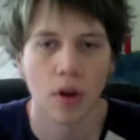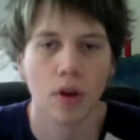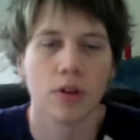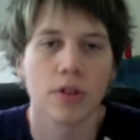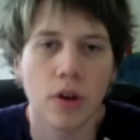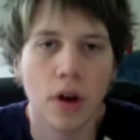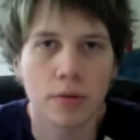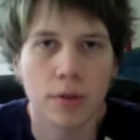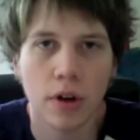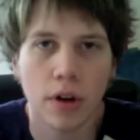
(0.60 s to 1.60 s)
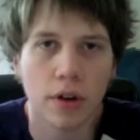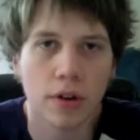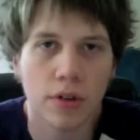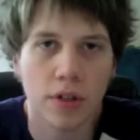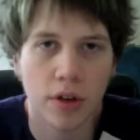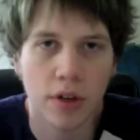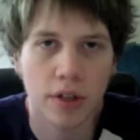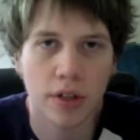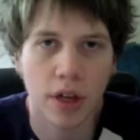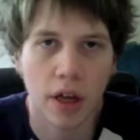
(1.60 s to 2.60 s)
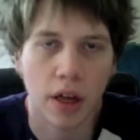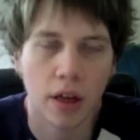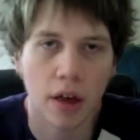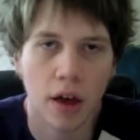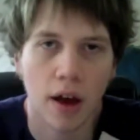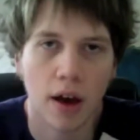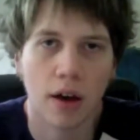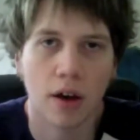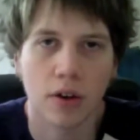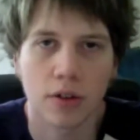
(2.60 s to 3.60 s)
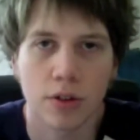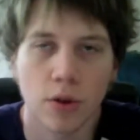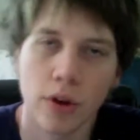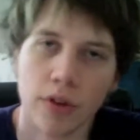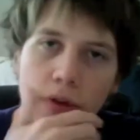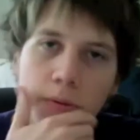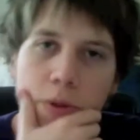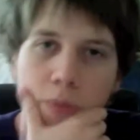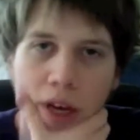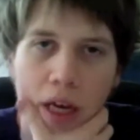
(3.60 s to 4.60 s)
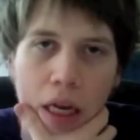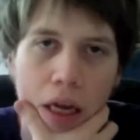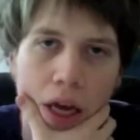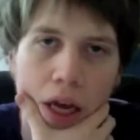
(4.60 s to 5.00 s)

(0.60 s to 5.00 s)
So I'm starting a new series today called Stories from Japan,